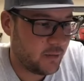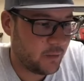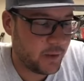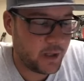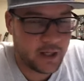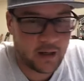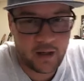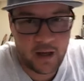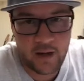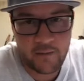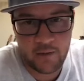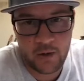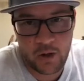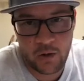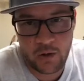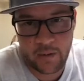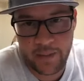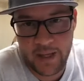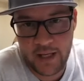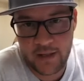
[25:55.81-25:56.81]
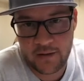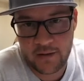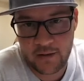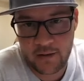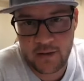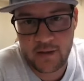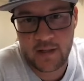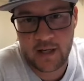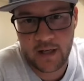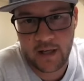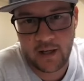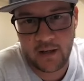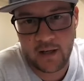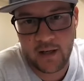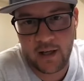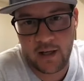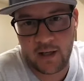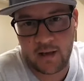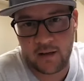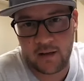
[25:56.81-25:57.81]
We can have lower mains on the second
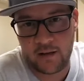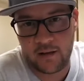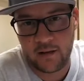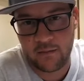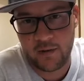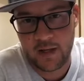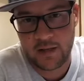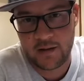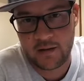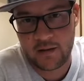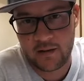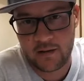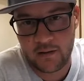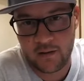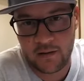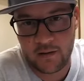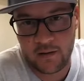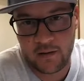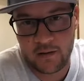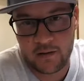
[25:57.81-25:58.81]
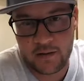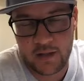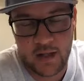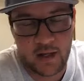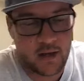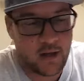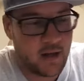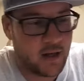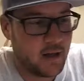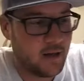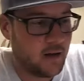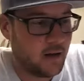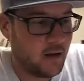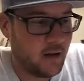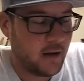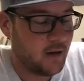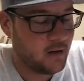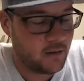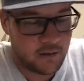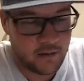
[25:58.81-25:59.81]
day and the rest on Sunday
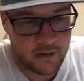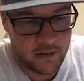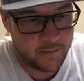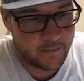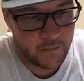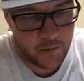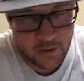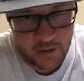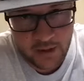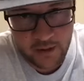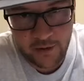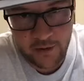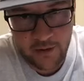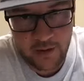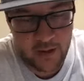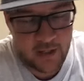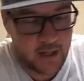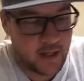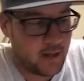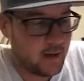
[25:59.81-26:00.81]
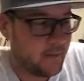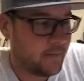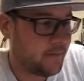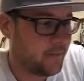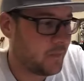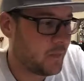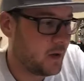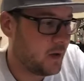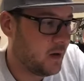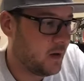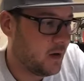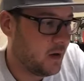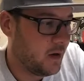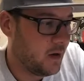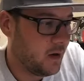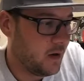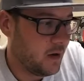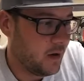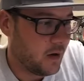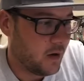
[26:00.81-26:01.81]
or on the third day.
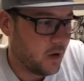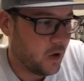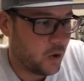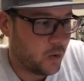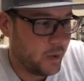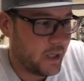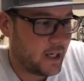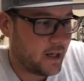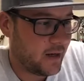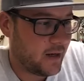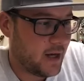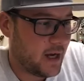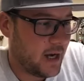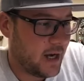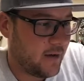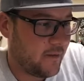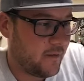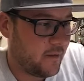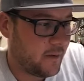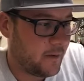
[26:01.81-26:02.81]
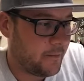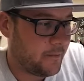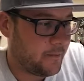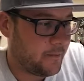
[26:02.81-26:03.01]
Or we can have